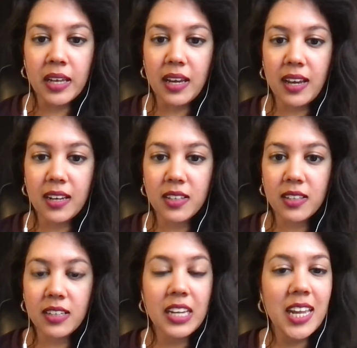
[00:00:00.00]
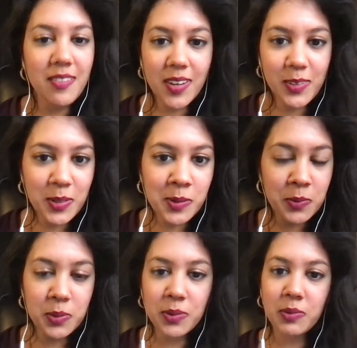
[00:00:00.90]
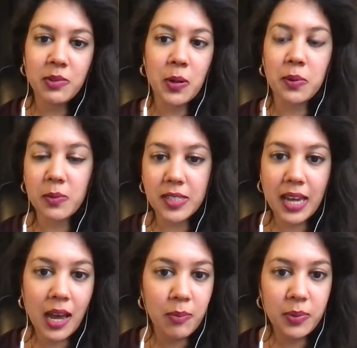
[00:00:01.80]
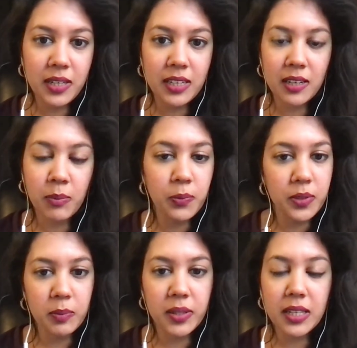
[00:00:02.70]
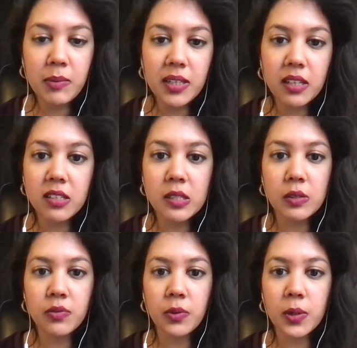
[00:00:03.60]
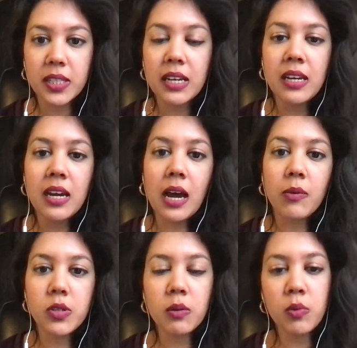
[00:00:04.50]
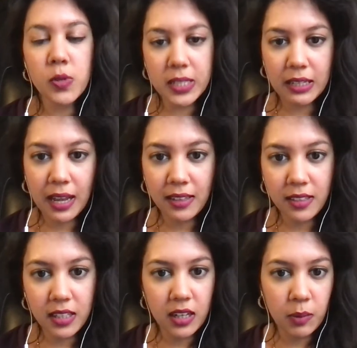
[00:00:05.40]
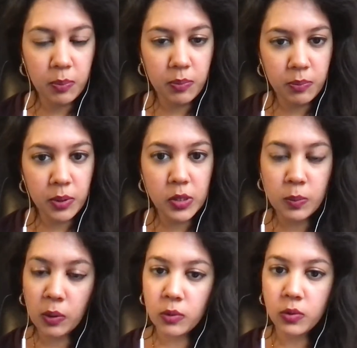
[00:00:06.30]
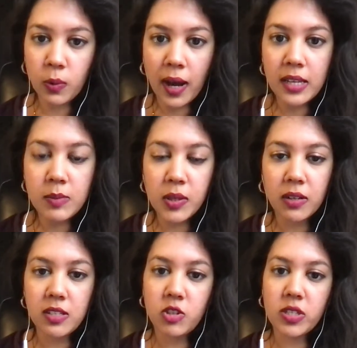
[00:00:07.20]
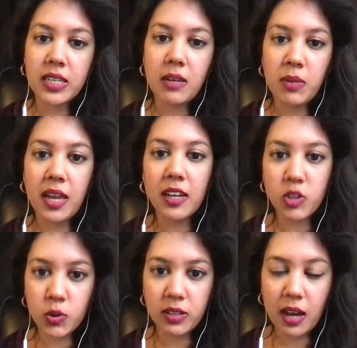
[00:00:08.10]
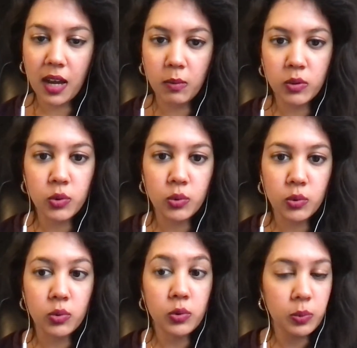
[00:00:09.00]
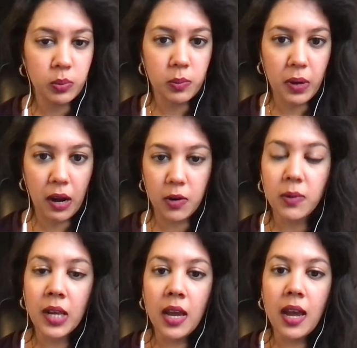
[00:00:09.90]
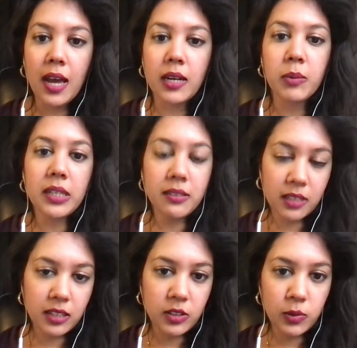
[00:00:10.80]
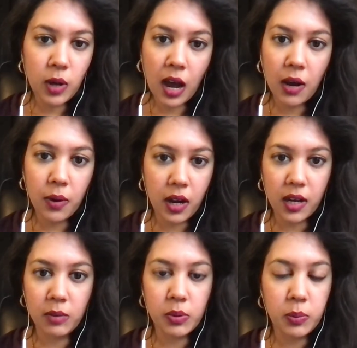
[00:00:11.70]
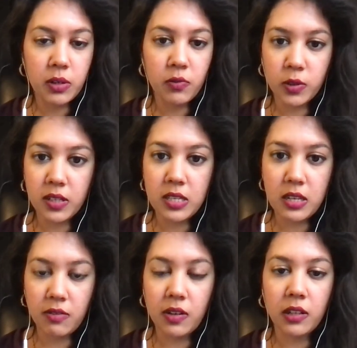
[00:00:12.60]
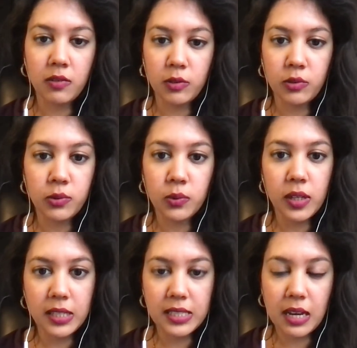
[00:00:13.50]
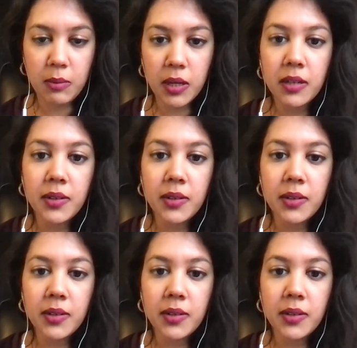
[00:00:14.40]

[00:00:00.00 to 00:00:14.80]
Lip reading: And even though no one was happy with the pandemic and so forth, I was almost glad that it got postponed twice because it just gave me extra time to prepare. And I'm gonna tell you how I prepared for the CFA Level 2 exam.